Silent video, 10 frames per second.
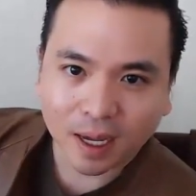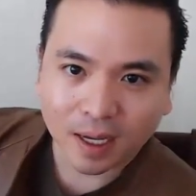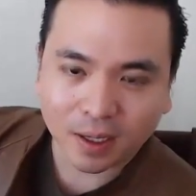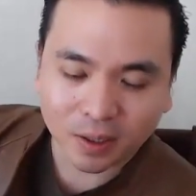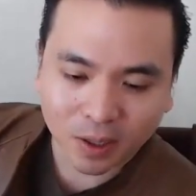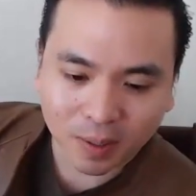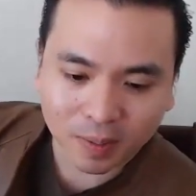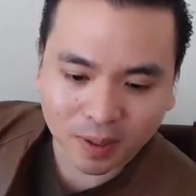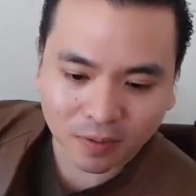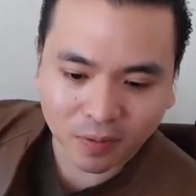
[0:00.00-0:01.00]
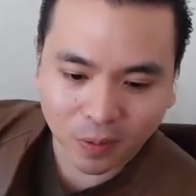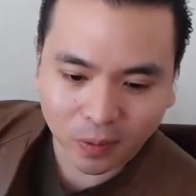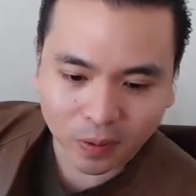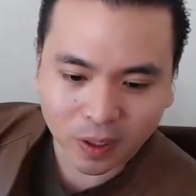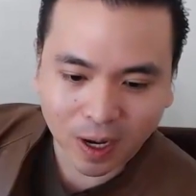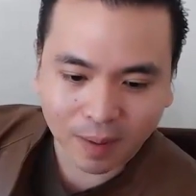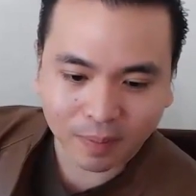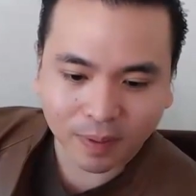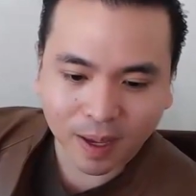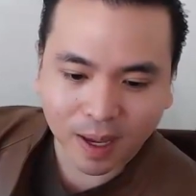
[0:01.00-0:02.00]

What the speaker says: and in terms of Photoshop.